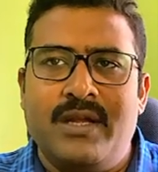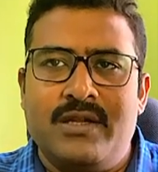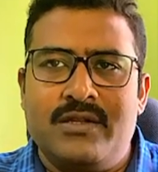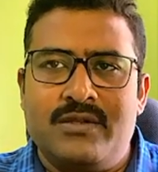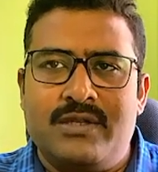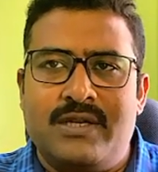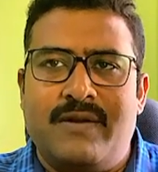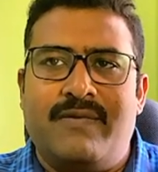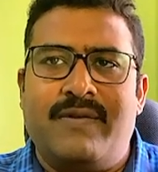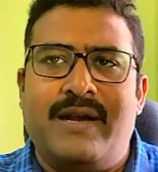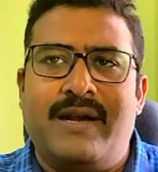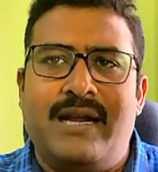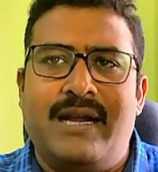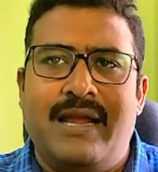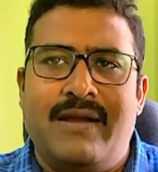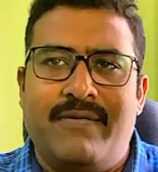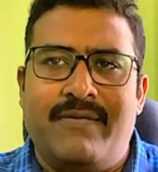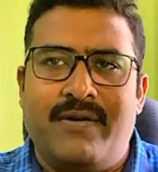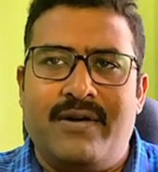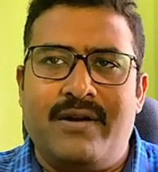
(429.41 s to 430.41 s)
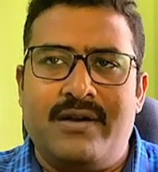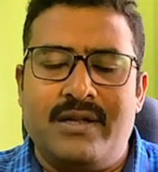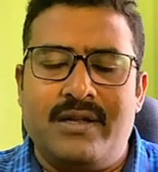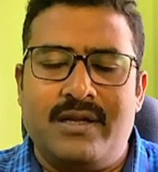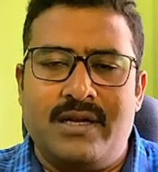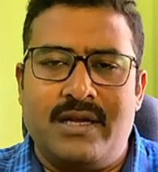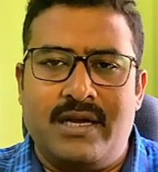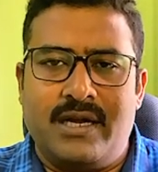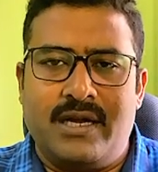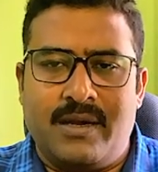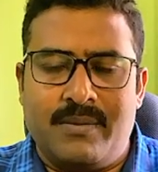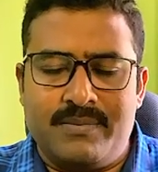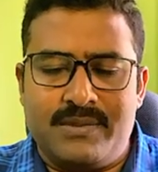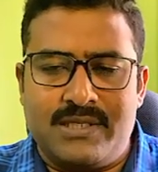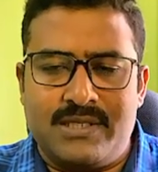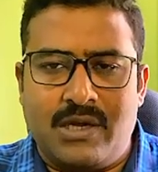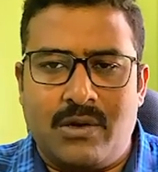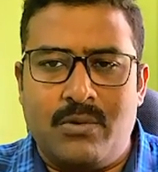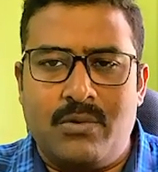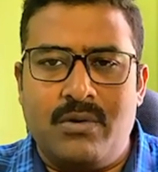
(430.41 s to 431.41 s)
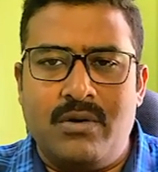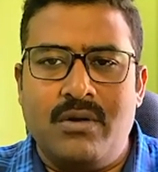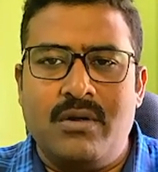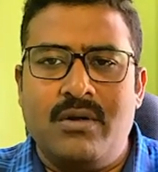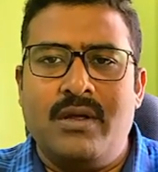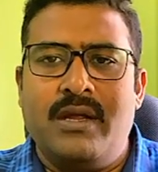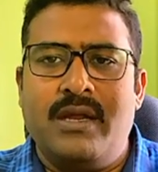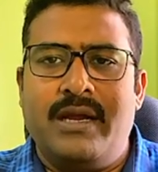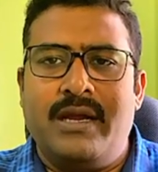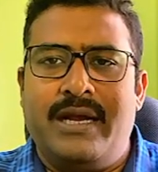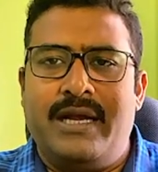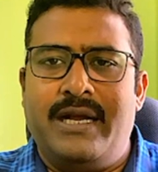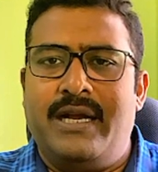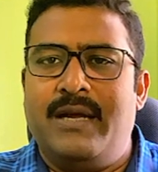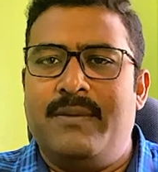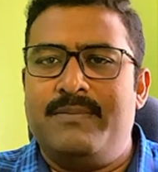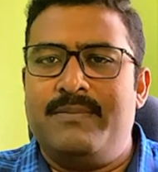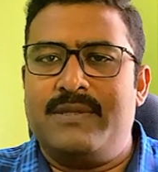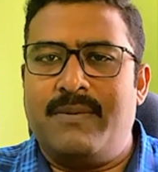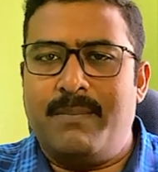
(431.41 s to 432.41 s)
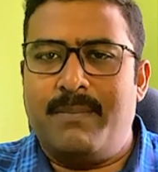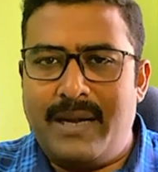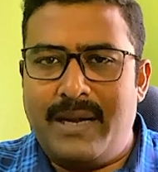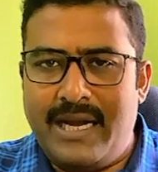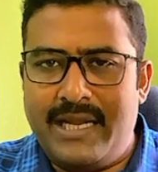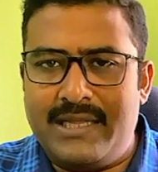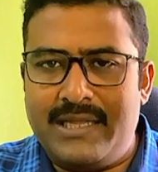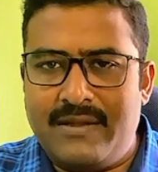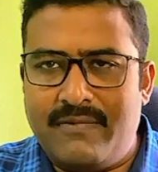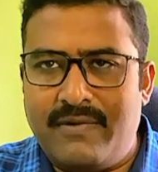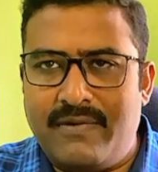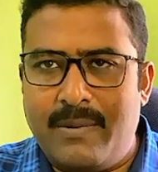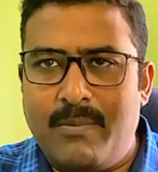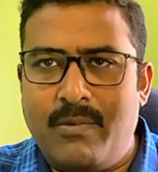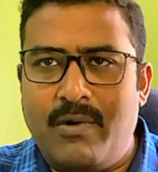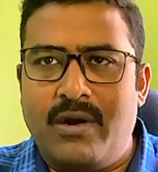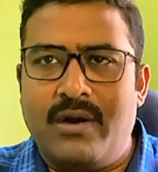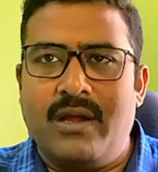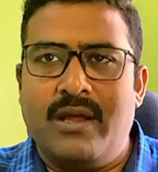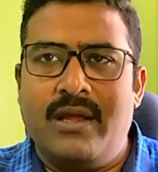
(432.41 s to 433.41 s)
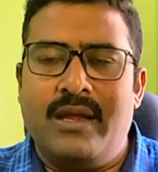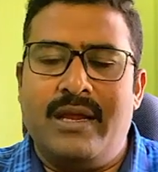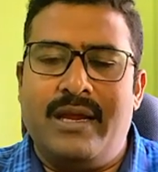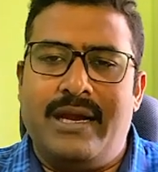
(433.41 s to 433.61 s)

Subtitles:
So definitely effort comes down in terms of building the framework,